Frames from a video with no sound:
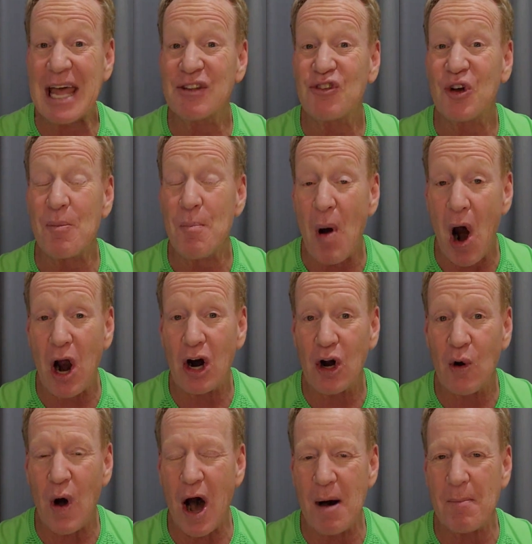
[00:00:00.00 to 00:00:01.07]
And
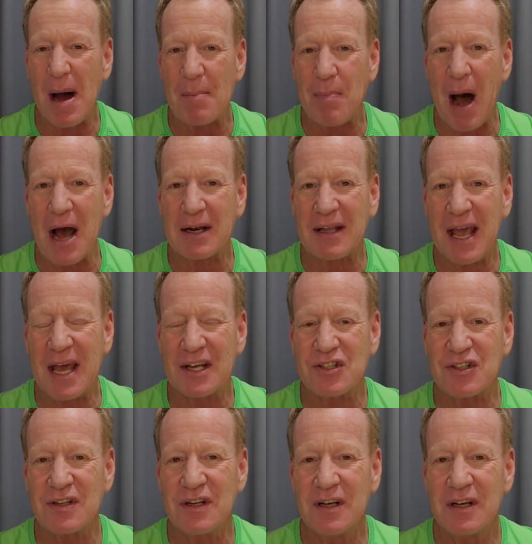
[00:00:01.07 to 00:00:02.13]
tomorrow on my
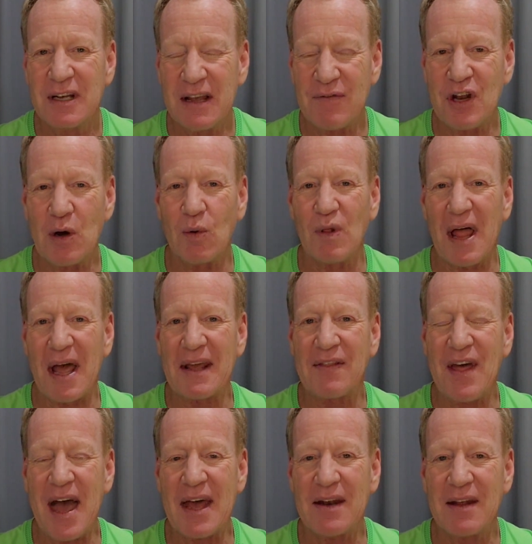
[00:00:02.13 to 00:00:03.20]
podcast, if you don't
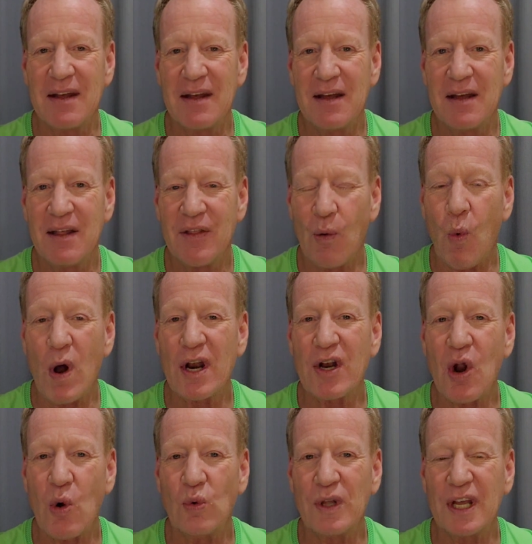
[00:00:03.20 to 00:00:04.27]
like that, the one
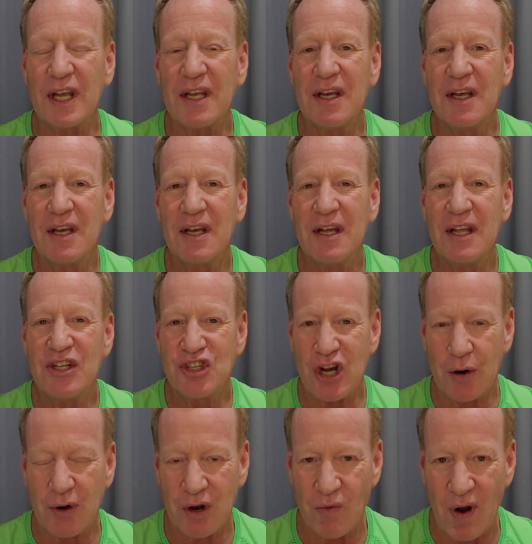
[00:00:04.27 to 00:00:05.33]
and only
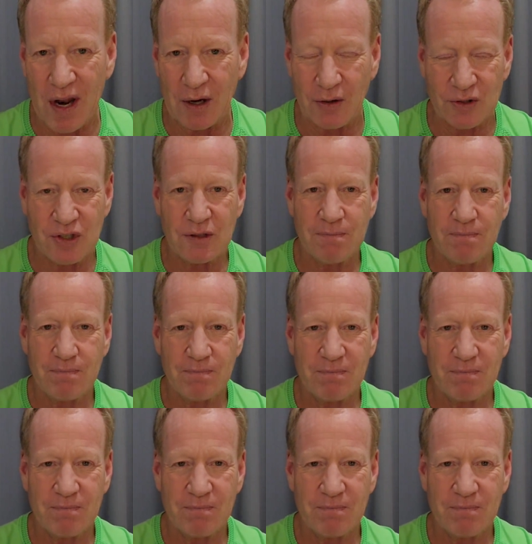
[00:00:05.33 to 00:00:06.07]
Jerry Reynolds.